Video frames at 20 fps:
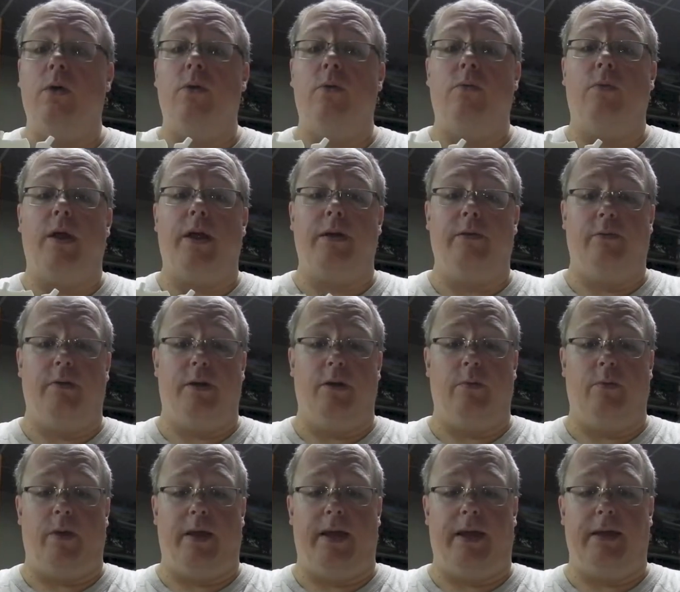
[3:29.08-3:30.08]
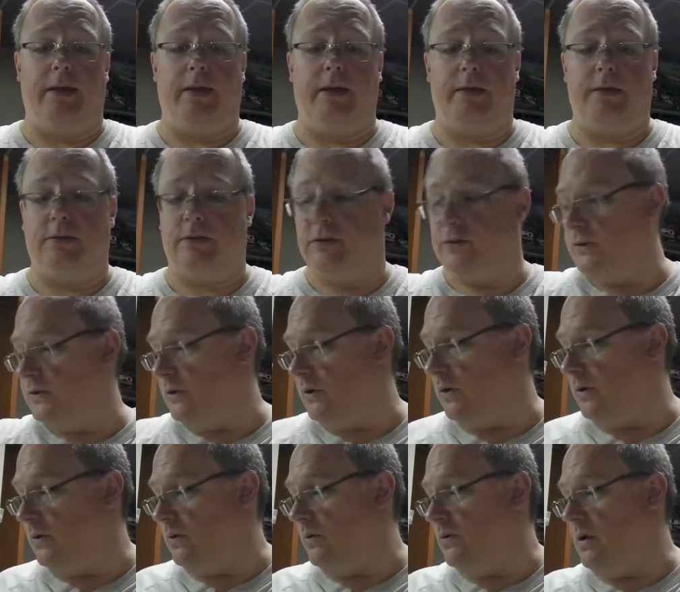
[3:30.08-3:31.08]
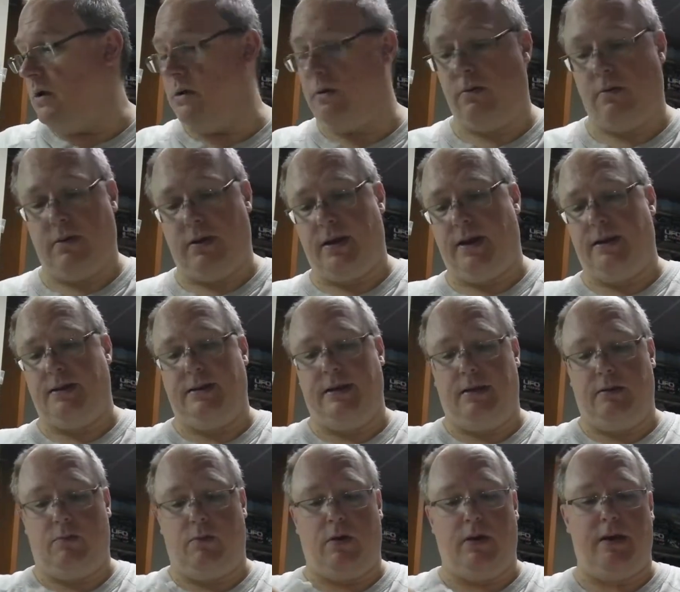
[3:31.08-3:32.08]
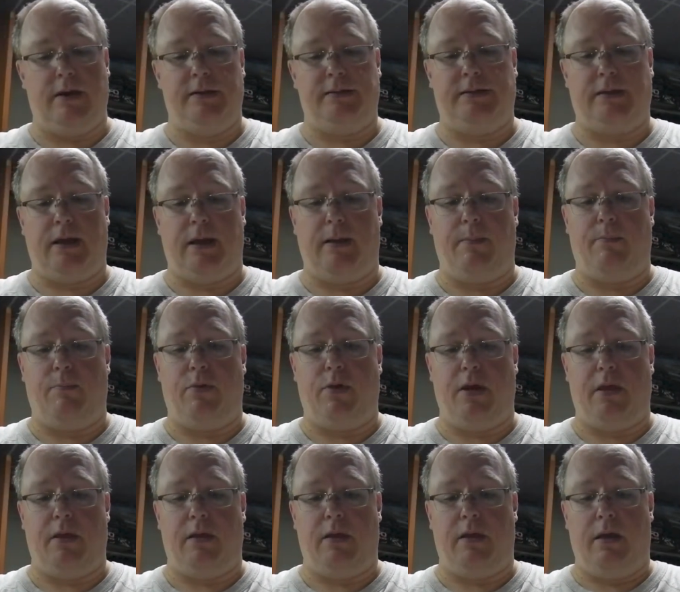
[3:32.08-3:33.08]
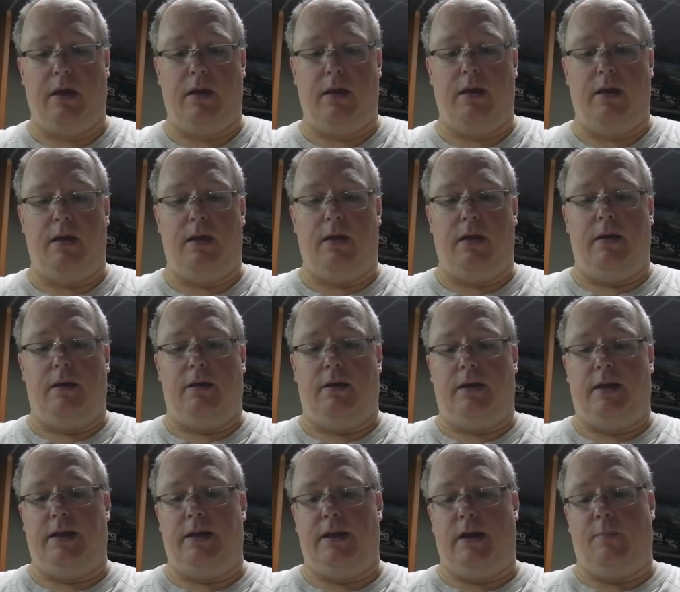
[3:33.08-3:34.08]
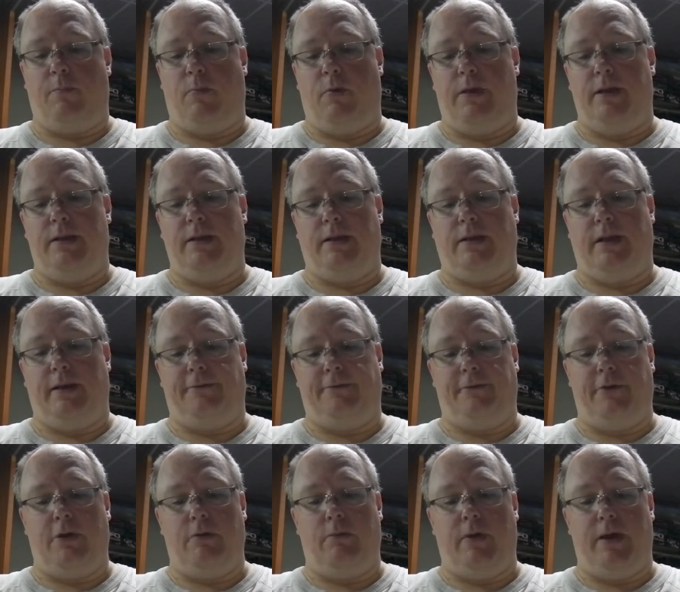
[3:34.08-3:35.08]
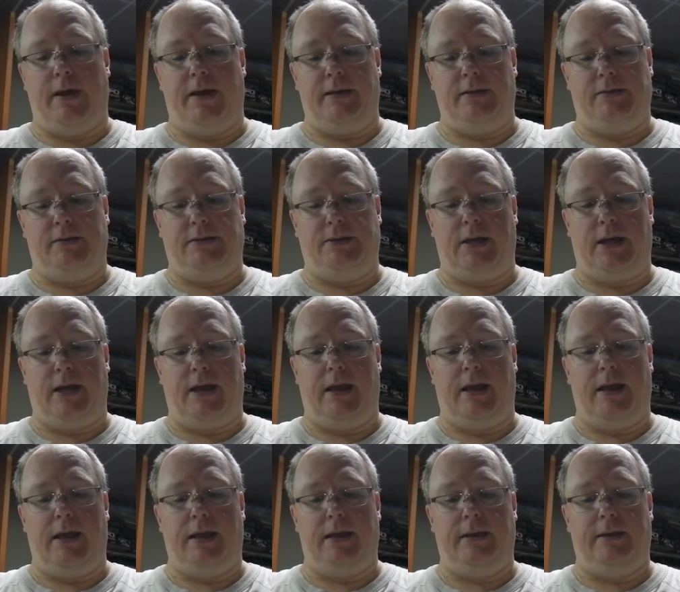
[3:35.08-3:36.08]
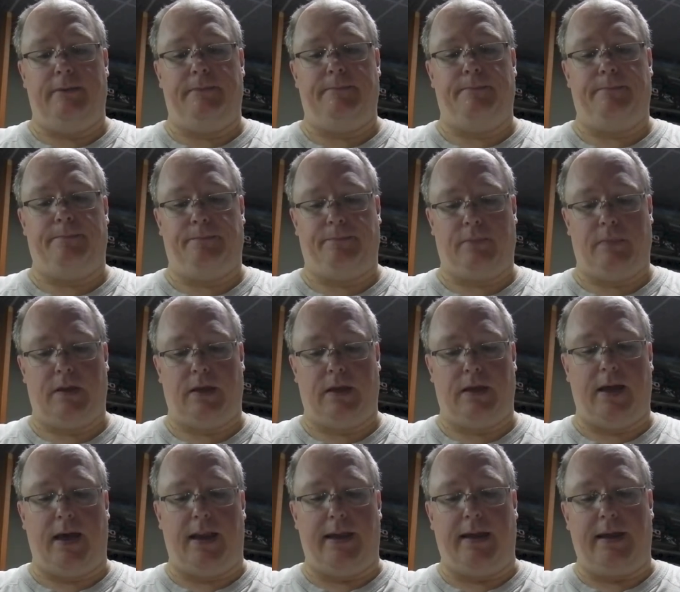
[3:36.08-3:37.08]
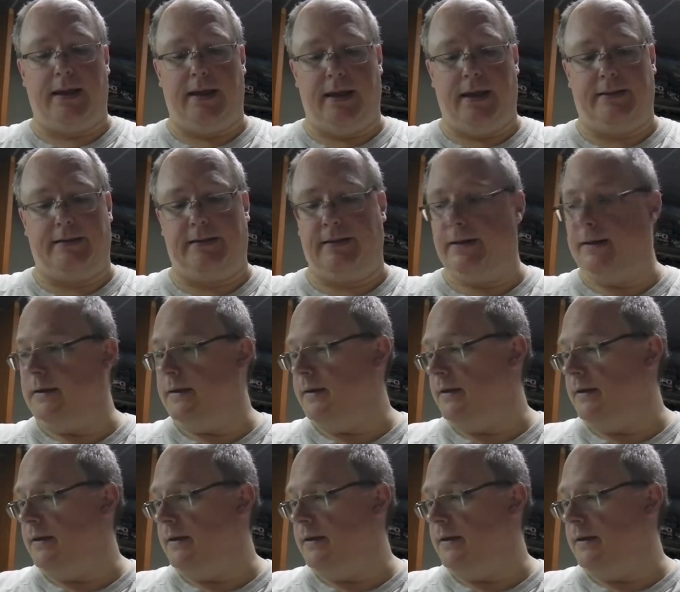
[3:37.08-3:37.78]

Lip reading: right rear wing. So what I did was I cleaned up one of the left rear wings and got it connected,